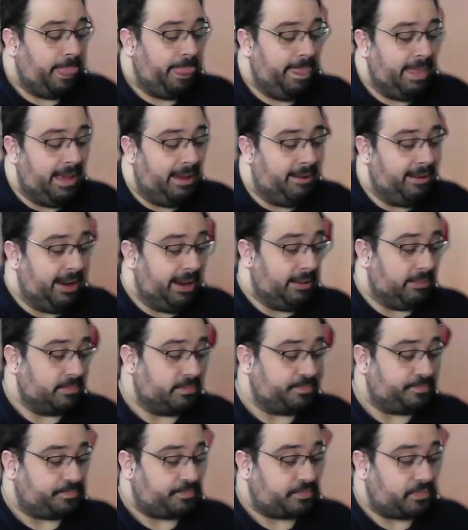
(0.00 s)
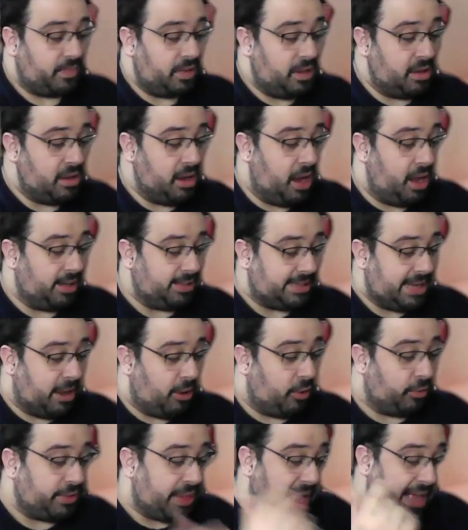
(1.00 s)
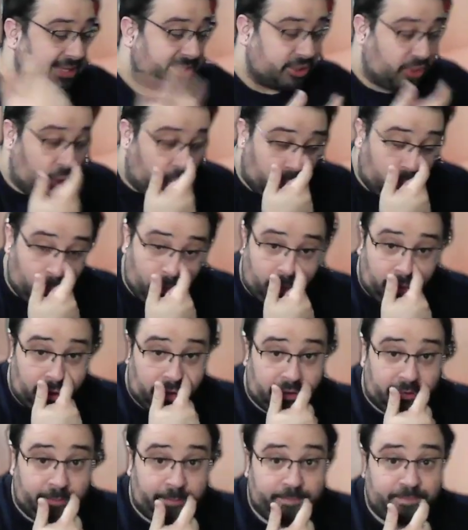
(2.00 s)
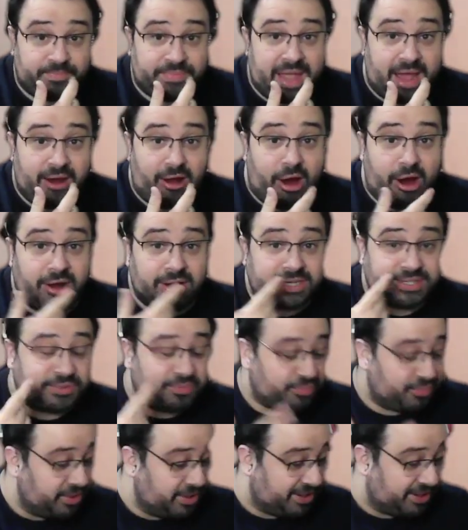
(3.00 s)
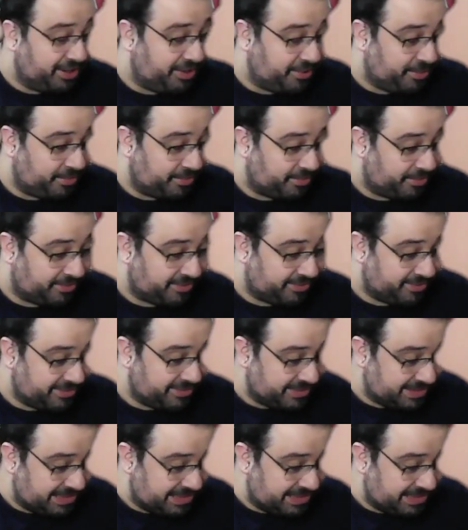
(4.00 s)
Alright. Knocked out. Oh, that's cool. That art is really cool.